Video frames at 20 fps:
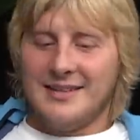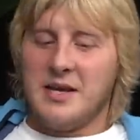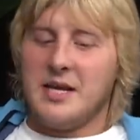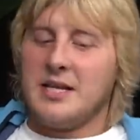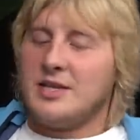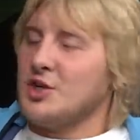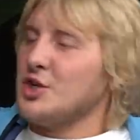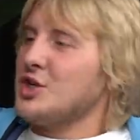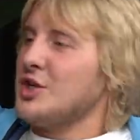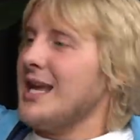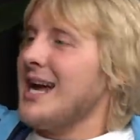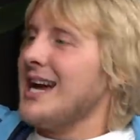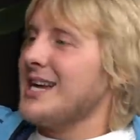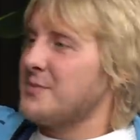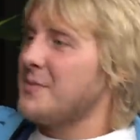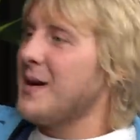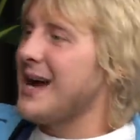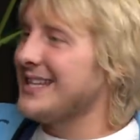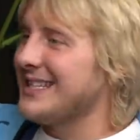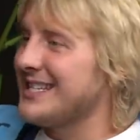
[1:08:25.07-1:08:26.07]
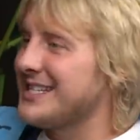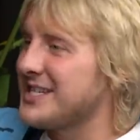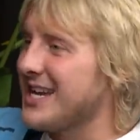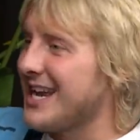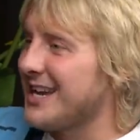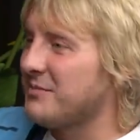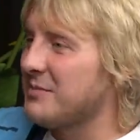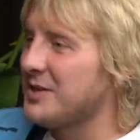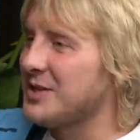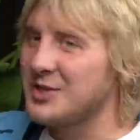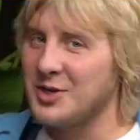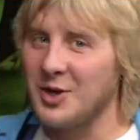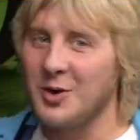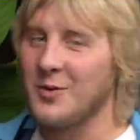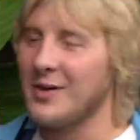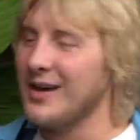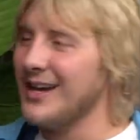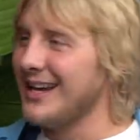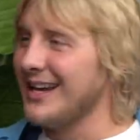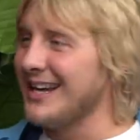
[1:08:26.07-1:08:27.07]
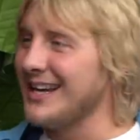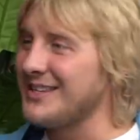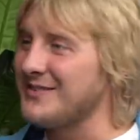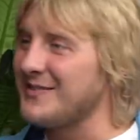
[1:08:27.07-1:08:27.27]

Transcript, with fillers: It's just the Ask Paddy segment, so it's